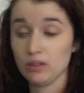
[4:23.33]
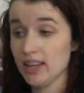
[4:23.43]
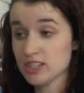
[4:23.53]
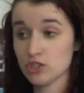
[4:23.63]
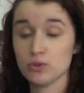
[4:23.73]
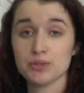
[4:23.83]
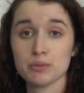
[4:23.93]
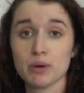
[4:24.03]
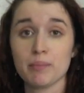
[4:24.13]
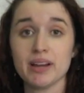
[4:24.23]
Let's do this
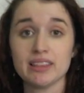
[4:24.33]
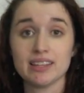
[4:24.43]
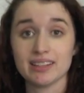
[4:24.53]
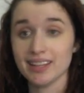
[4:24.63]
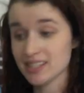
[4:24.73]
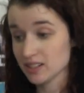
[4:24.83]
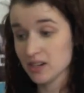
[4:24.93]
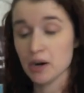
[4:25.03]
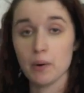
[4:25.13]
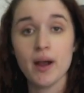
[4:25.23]
mermaid thing, let's
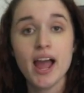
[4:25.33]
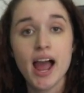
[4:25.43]
go.